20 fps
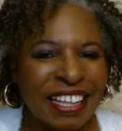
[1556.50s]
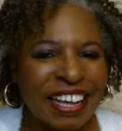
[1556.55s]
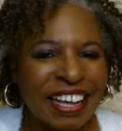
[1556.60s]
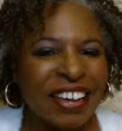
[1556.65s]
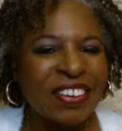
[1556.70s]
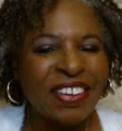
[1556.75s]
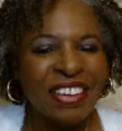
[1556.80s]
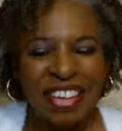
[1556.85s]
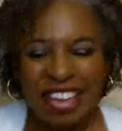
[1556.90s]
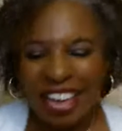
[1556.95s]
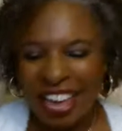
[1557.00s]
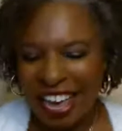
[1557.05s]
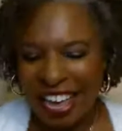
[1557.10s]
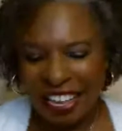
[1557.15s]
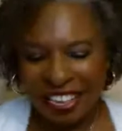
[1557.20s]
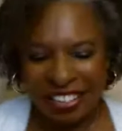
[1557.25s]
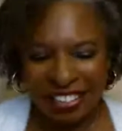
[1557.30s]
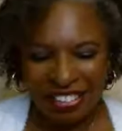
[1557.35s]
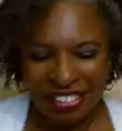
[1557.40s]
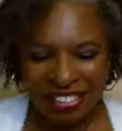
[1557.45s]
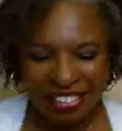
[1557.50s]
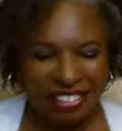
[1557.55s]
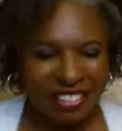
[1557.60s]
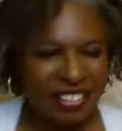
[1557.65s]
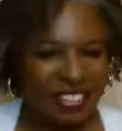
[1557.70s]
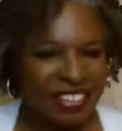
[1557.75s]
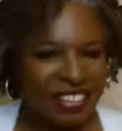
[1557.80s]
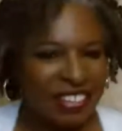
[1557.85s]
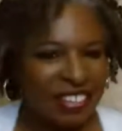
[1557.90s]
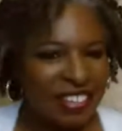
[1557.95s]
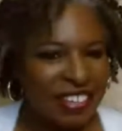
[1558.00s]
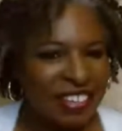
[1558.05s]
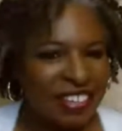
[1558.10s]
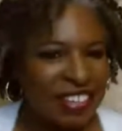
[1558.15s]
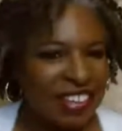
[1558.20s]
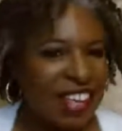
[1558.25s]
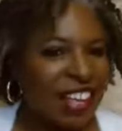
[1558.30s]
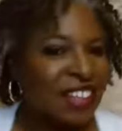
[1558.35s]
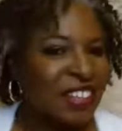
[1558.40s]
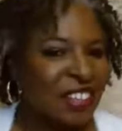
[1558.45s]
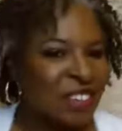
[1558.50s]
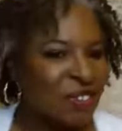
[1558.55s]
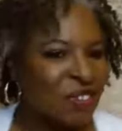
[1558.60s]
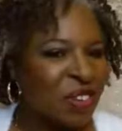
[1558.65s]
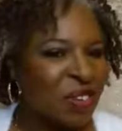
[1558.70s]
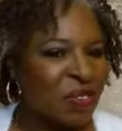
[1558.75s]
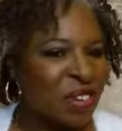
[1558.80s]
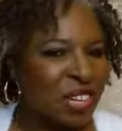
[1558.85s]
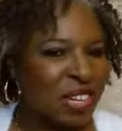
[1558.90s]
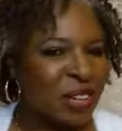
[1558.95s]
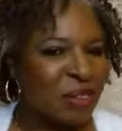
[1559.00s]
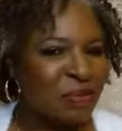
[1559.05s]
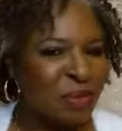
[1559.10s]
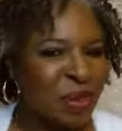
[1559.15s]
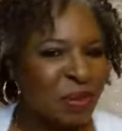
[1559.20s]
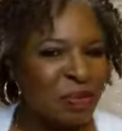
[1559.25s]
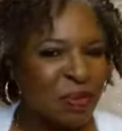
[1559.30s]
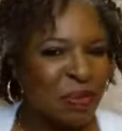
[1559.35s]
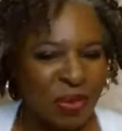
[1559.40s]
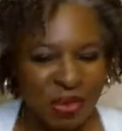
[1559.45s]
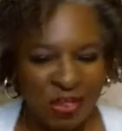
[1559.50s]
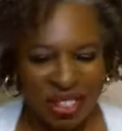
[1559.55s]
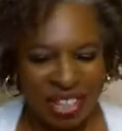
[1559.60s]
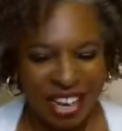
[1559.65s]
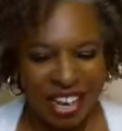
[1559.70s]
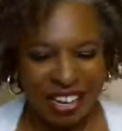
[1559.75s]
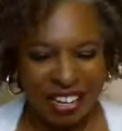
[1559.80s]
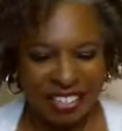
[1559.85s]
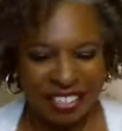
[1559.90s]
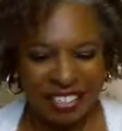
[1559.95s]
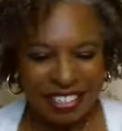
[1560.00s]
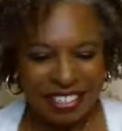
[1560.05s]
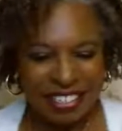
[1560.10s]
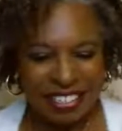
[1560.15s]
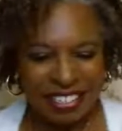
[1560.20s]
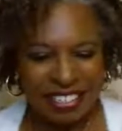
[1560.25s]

okay. I'll give you a little bit more then.